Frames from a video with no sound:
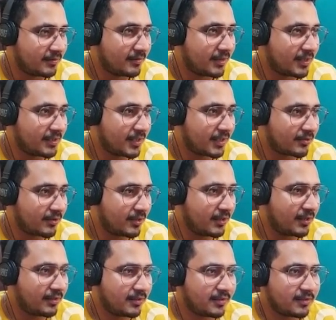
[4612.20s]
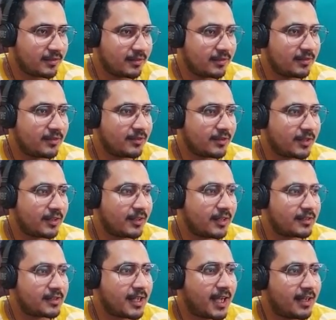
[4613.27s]
That is actually the reason. Okay.
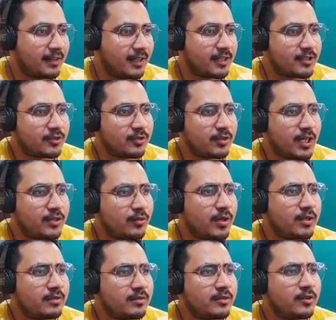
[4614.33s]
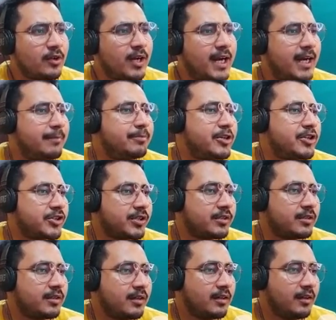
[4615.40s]
That is good. That's what we call adaptation.
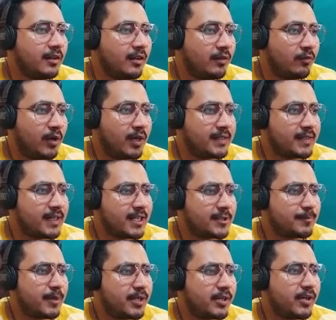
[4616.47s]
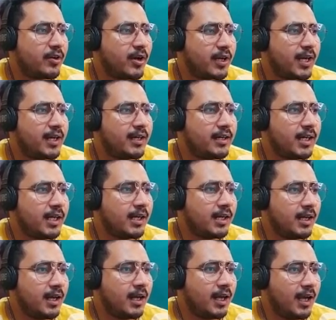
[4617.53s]
What is the respiratory organ
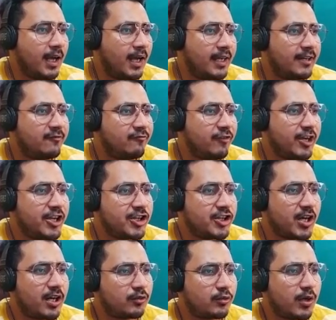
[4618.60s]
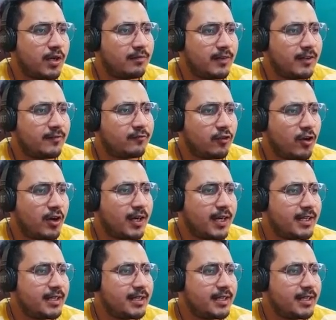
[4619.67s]
in fish, earthworm, and frog and